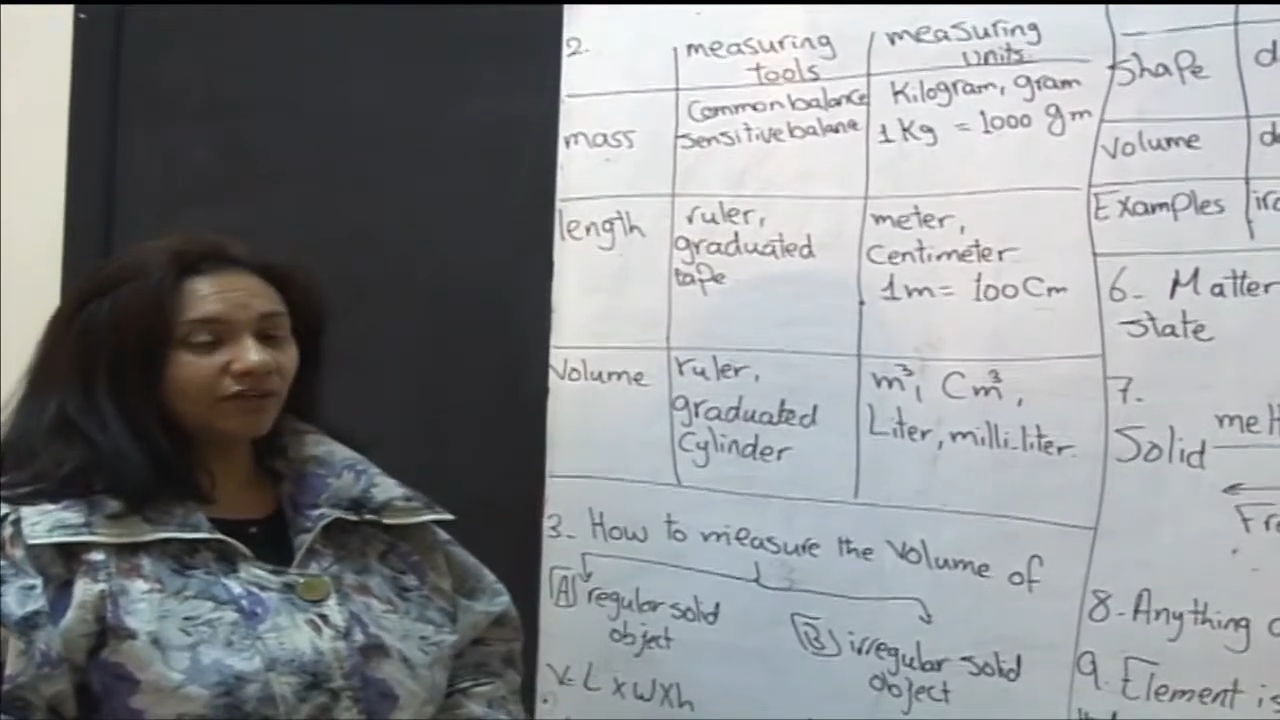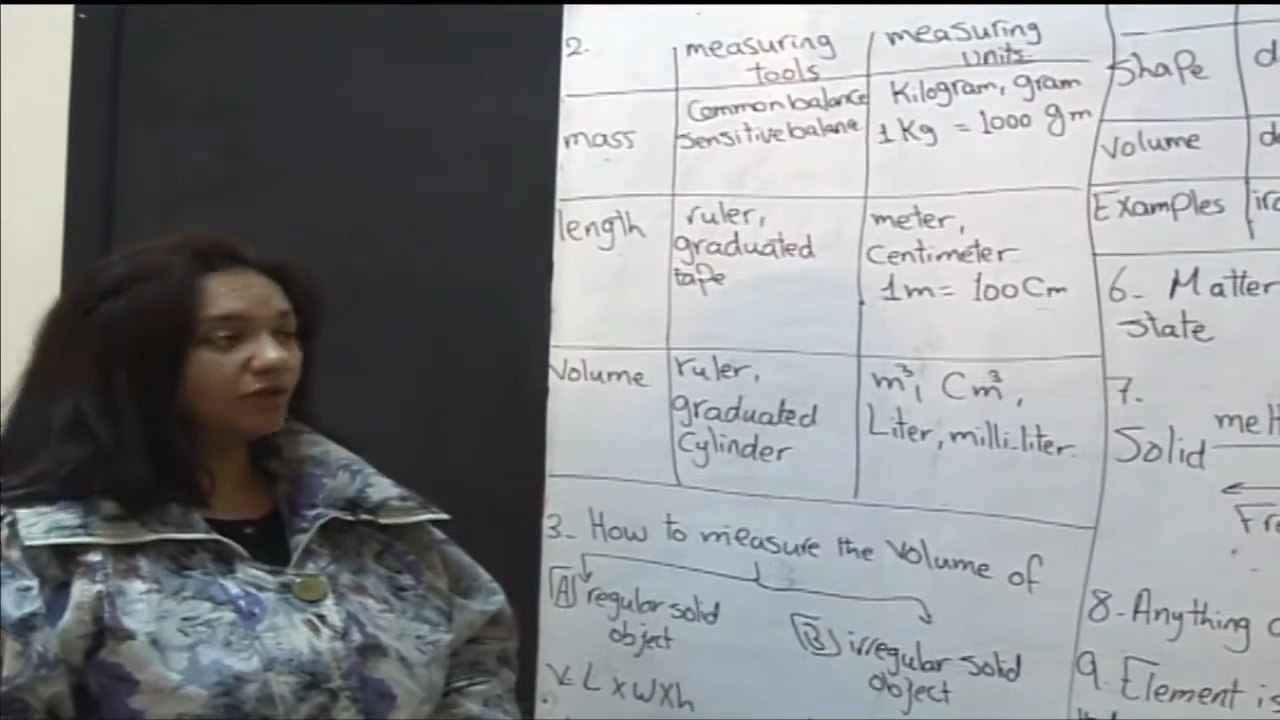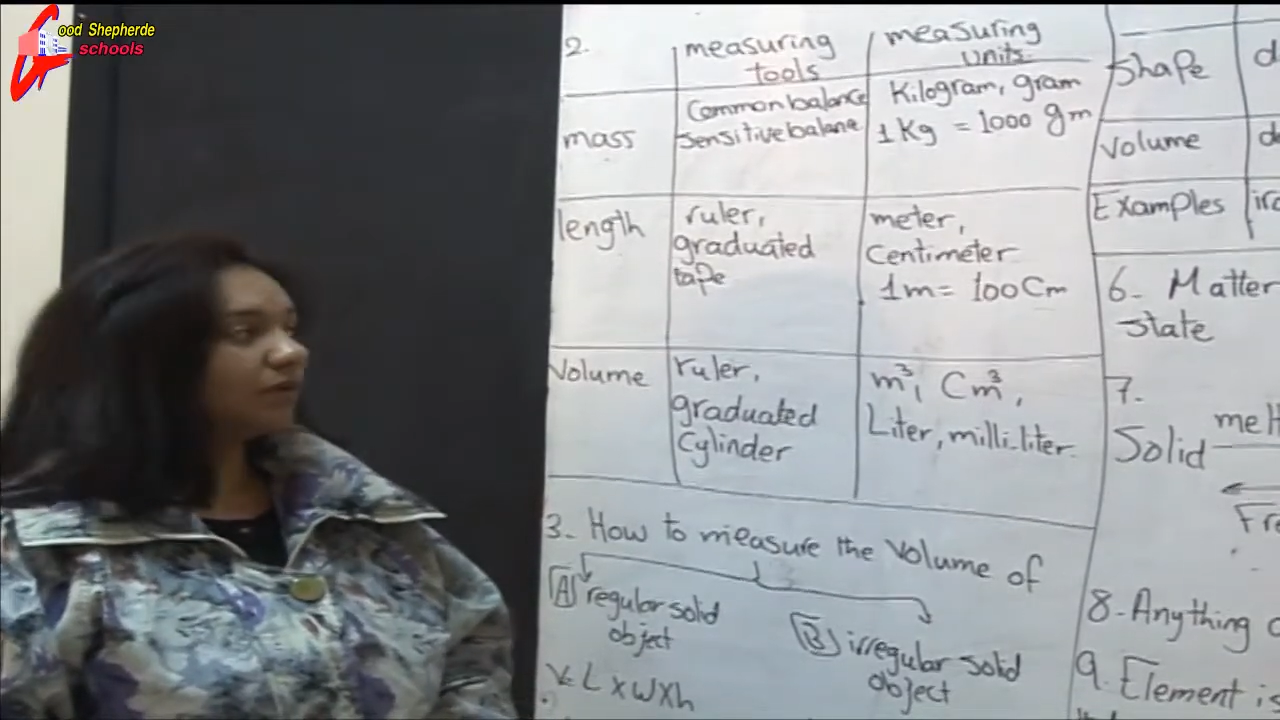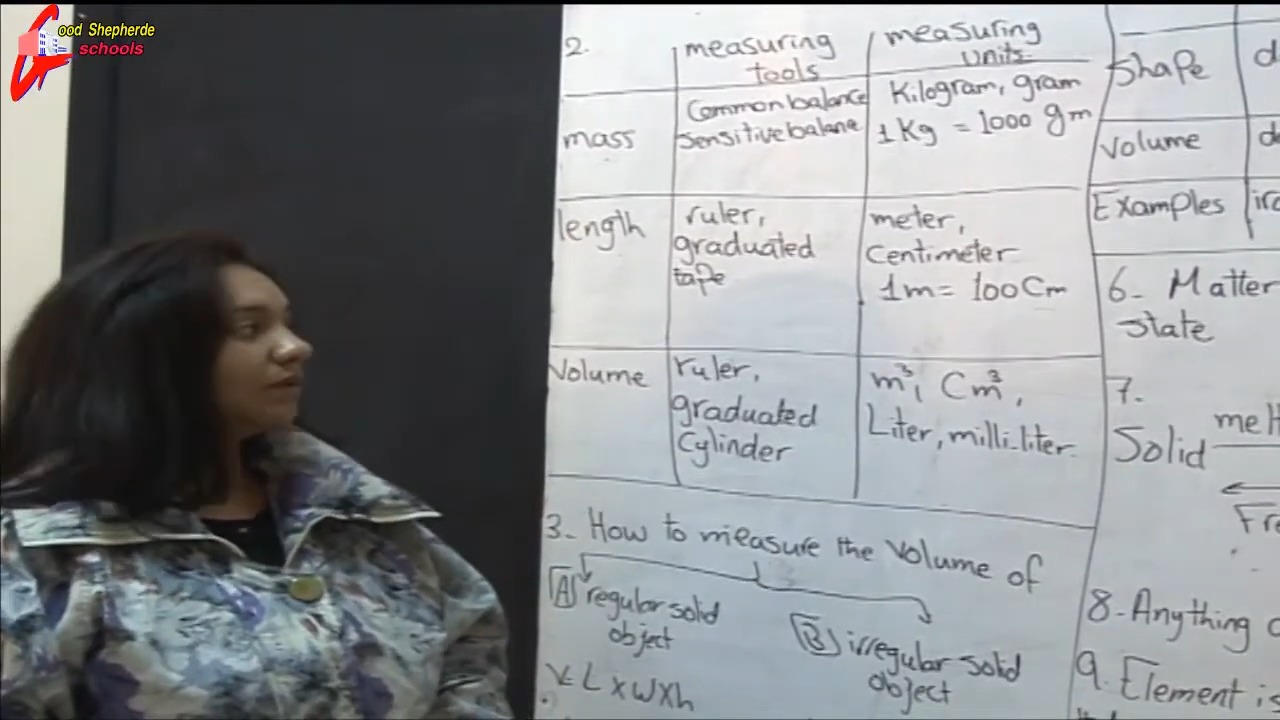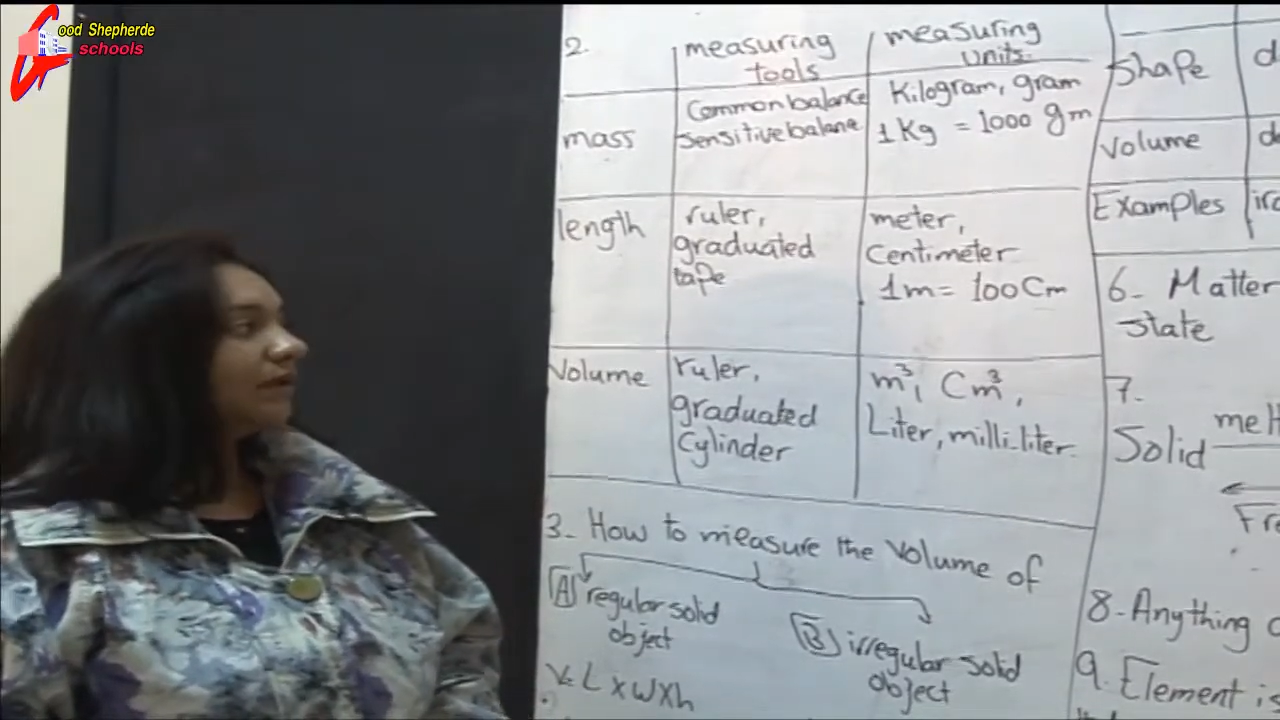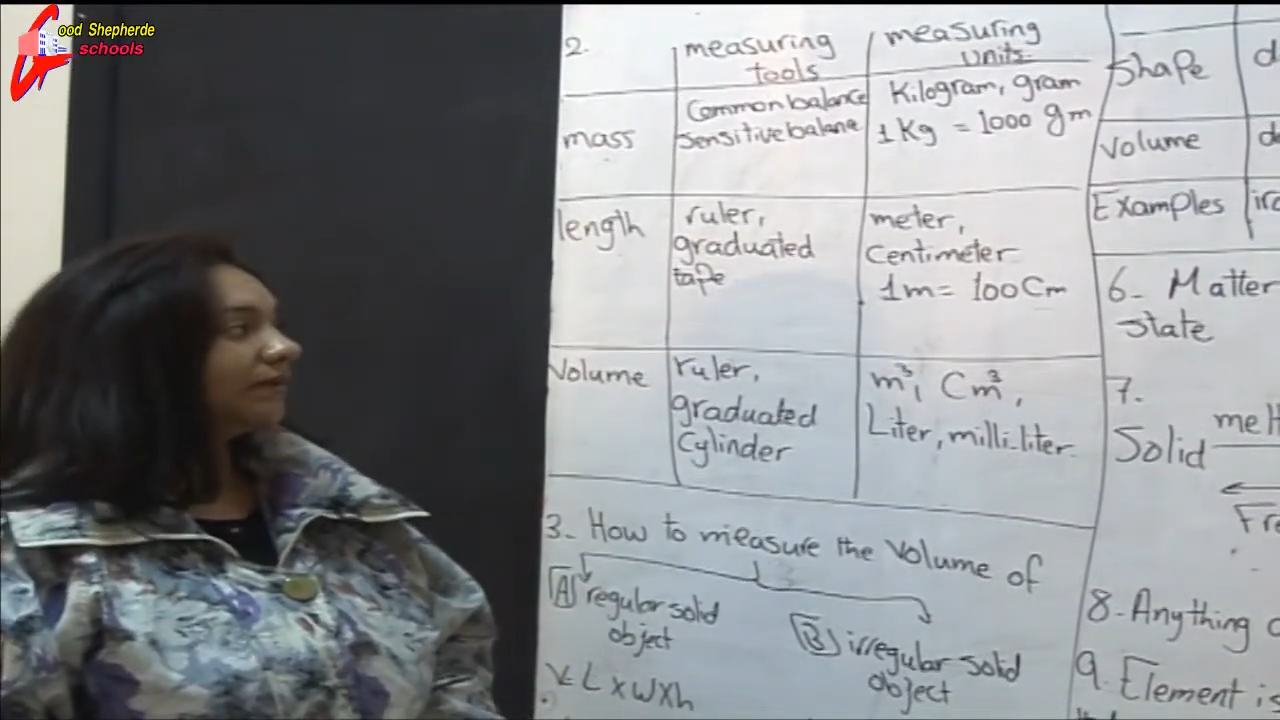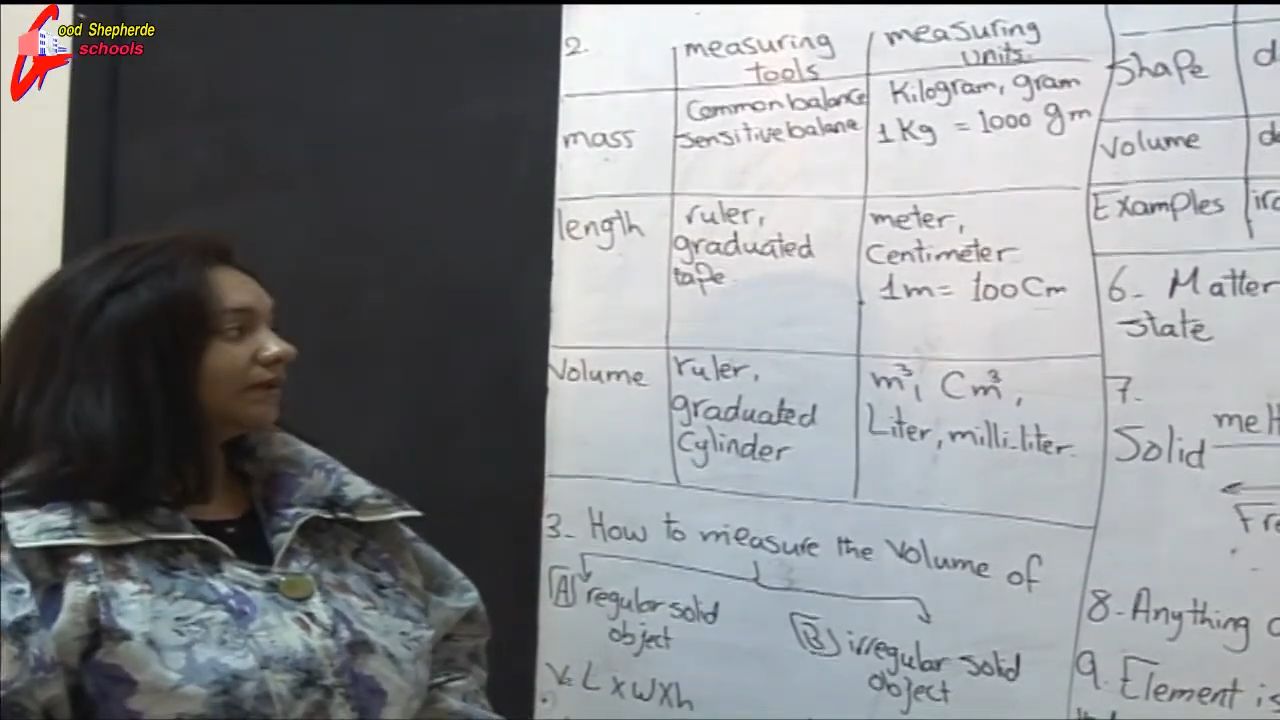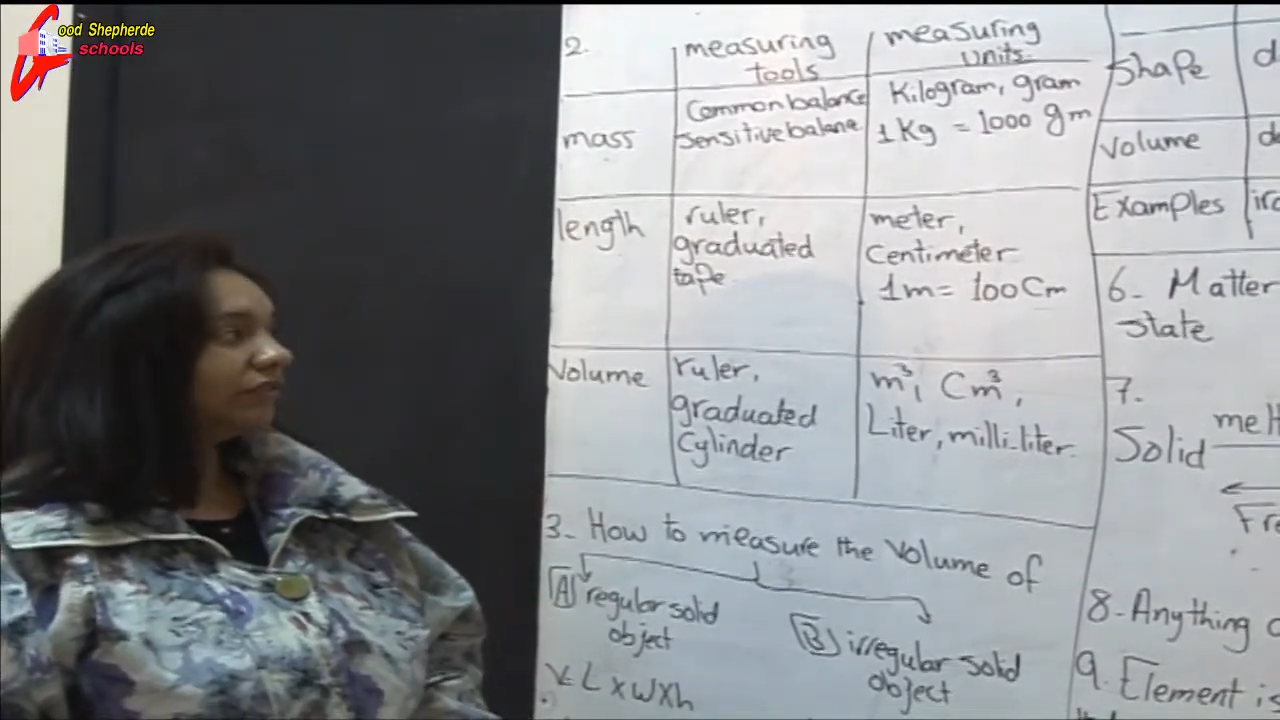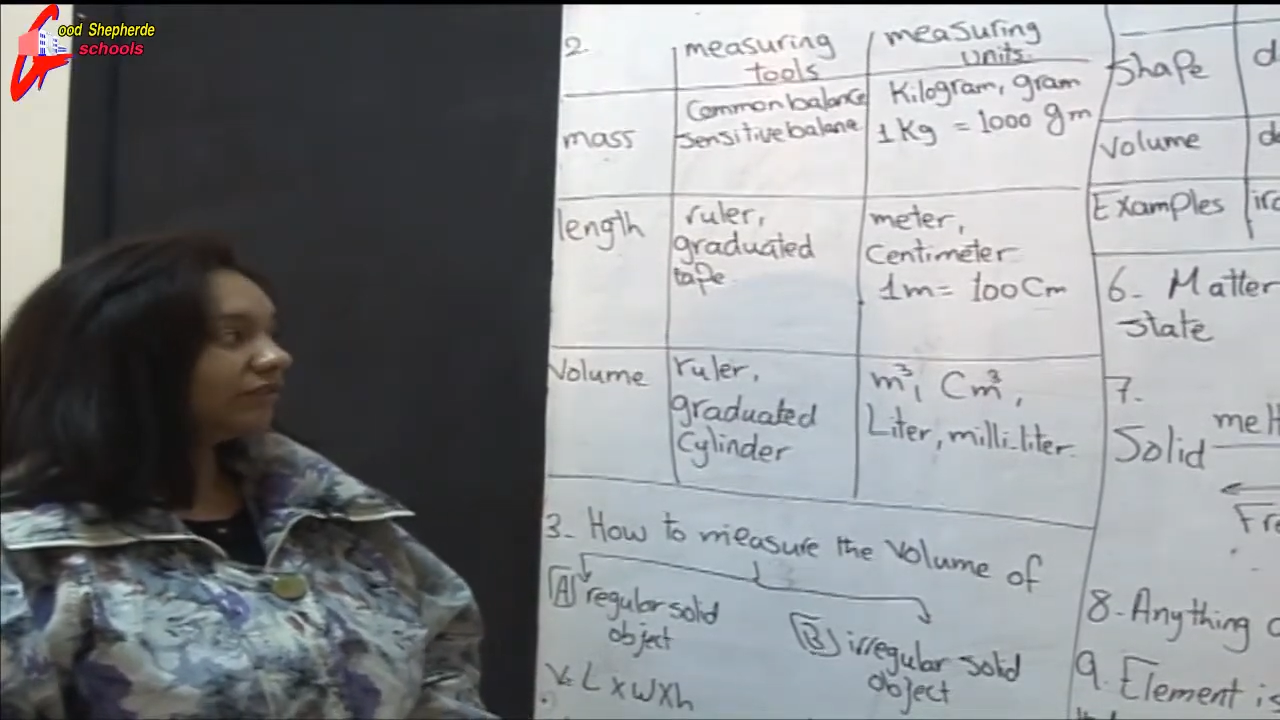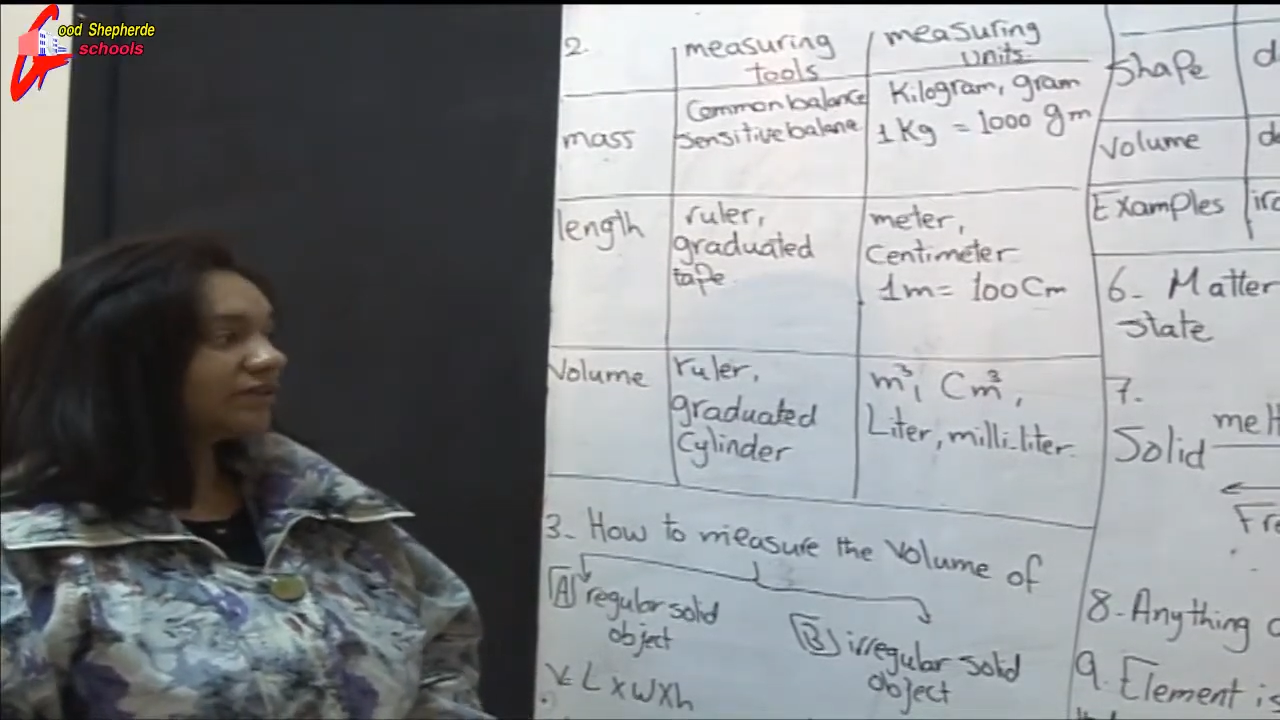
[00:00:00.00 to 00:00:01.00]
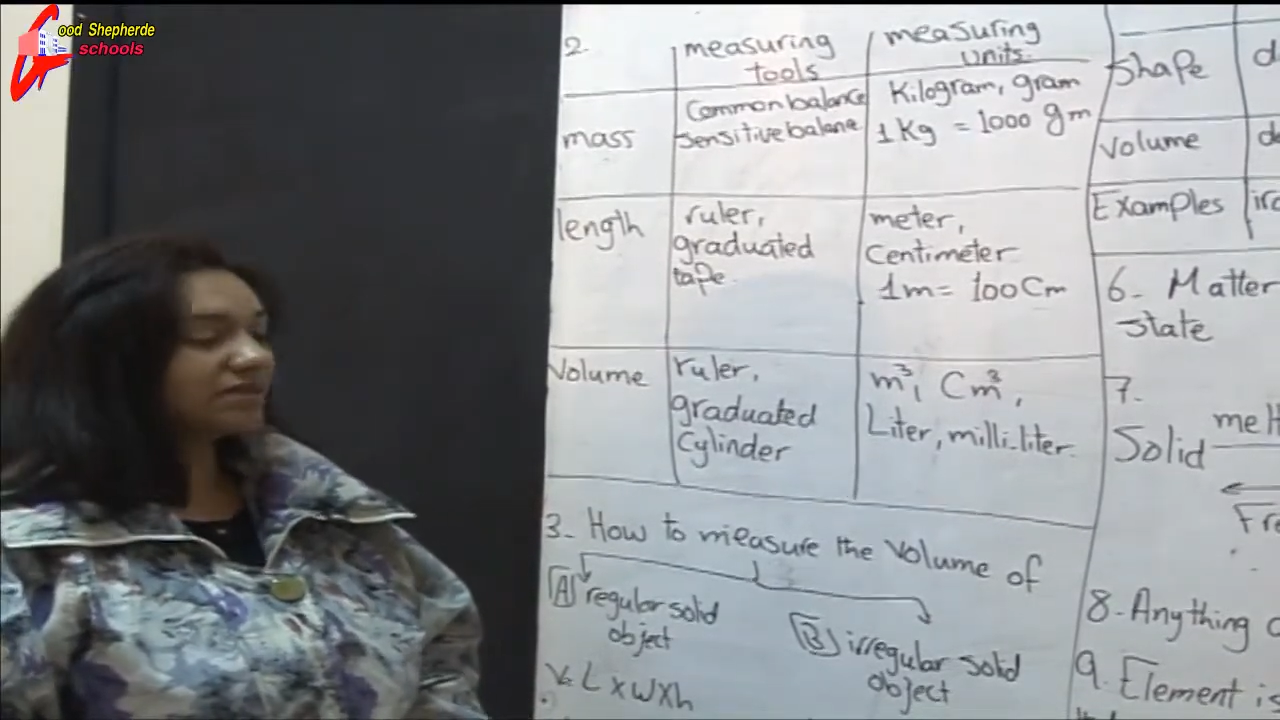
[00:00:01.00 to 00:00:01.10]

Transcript: equal 100